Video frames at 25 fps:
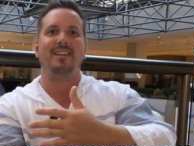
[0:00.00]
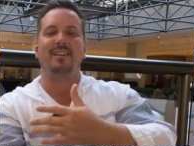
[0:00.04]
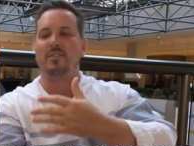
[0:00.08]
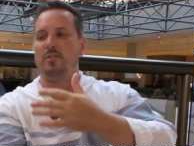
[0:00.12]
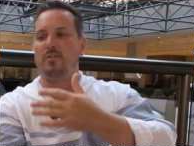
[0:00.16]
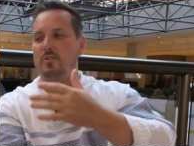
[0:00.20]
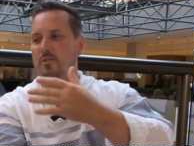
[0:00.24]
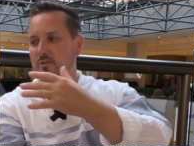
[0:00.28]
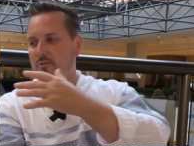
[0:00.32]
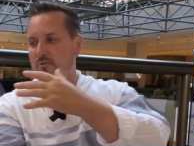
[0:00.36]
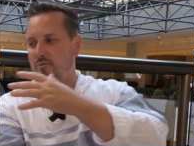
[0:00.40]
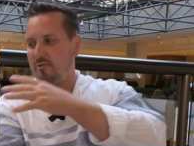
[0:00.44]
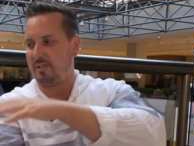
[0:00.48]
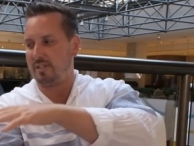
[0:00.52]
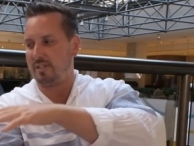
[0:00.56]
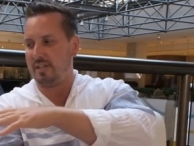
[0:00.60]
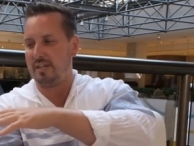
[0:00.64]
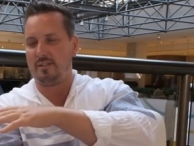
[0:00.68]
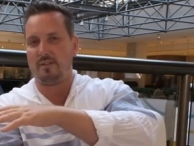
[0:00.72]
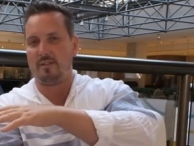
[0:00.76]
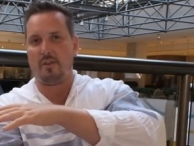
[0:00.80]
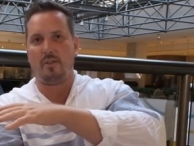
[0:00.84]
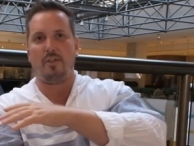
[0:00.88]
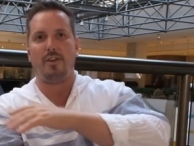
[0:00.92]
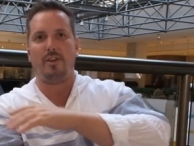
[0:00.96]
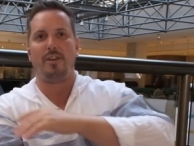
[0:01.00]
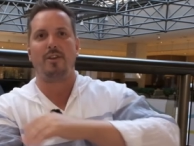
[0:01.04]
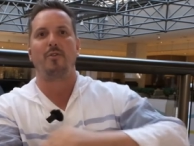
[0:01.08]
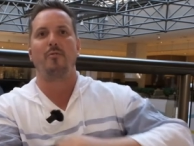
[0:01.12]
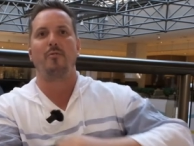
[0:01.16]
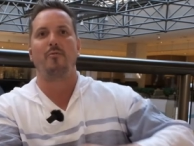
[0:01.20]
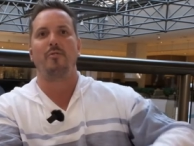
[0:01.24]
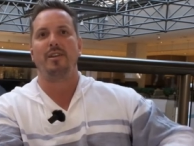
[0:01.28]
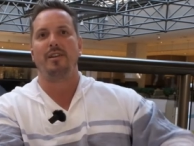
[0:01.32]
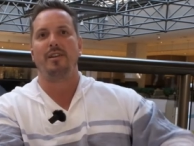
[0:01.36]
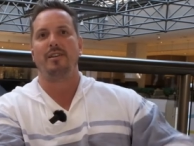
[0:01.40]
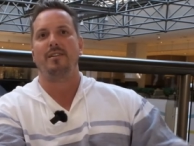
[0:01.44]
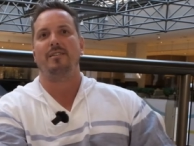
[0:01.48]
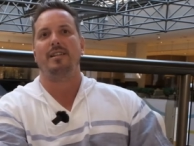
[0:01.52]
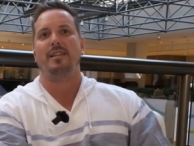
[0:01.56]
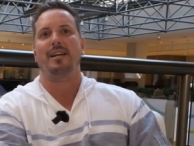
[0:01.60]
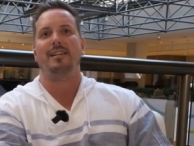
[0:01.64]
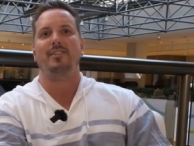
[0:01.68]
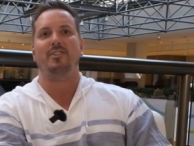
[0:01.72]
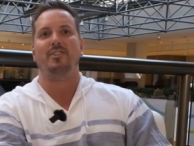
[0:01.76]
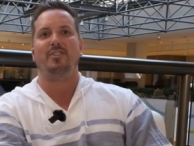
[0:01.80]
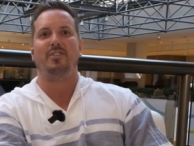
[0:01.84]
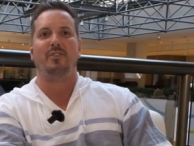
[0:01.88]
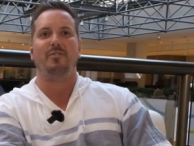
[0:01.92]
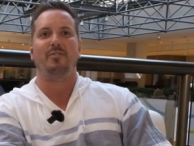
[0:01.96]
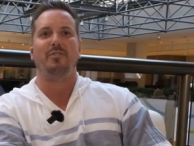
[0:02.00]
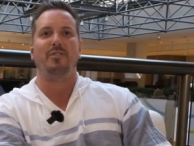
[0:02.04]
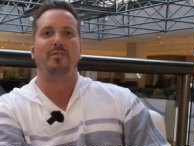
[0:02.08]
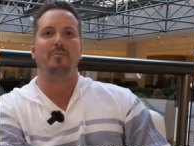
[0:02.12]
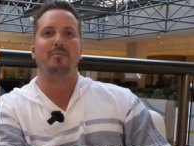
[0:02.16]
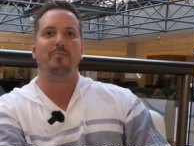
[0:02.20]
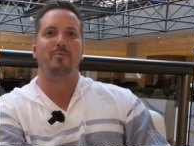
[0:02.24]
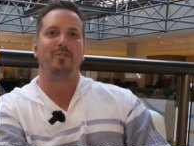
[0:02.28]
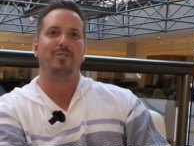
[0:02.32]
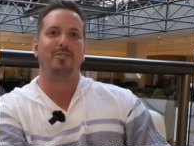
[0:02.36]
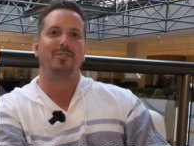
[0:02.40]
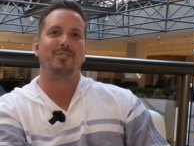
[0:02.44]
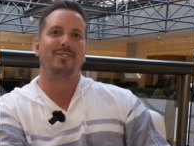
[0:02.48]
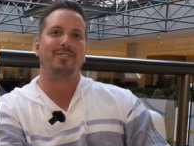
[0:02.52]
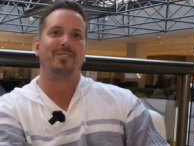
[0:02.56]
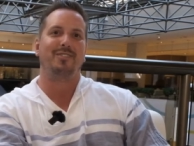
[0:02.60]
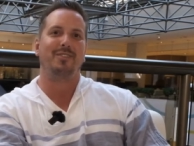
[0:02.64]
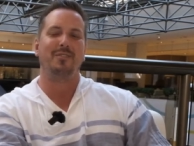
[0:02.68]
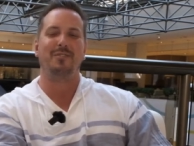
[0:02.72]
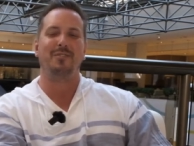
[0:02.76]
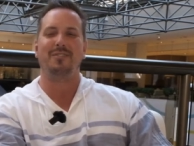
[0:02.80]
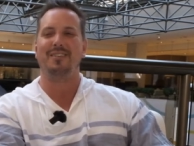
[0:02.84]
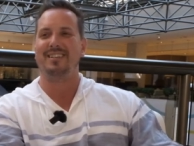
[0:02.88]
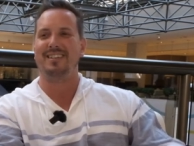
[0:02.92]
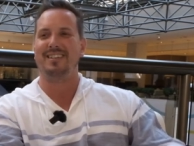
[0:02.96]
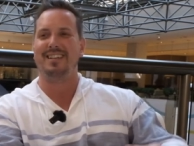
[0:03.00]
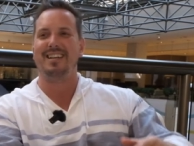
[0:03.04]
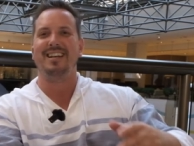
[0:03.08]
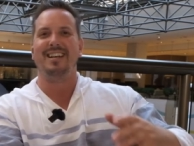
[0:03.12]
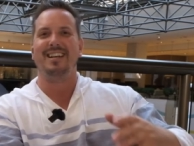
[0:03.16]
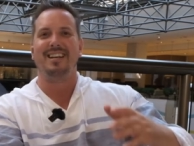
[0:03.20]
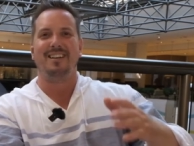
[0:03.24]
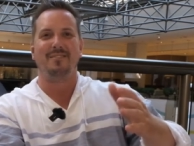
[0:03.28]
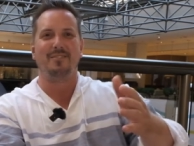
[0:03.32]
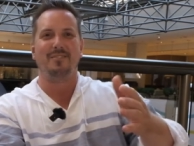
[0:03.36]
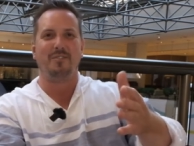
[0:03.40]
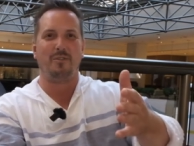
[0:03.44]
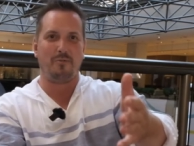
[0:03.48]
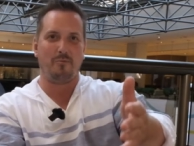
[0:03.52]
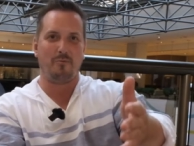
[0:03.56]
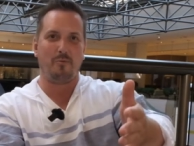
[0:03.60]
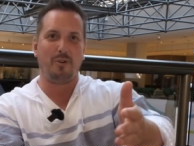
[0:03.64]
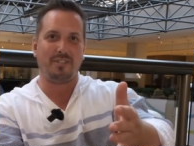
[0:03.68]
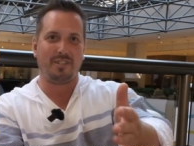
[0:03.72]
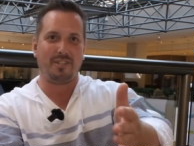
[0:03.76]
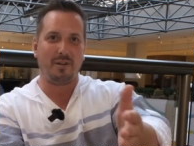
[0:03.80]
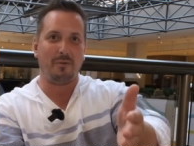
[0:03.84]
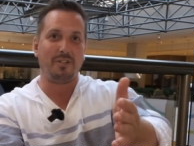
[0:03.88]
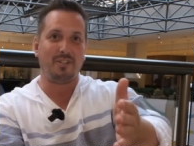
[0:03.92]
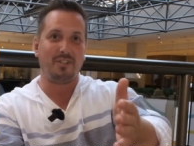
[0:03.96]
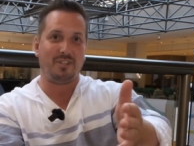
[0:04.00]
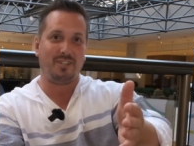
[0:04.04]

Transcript: using the theory that is shared in the books. So, uh, so when someone,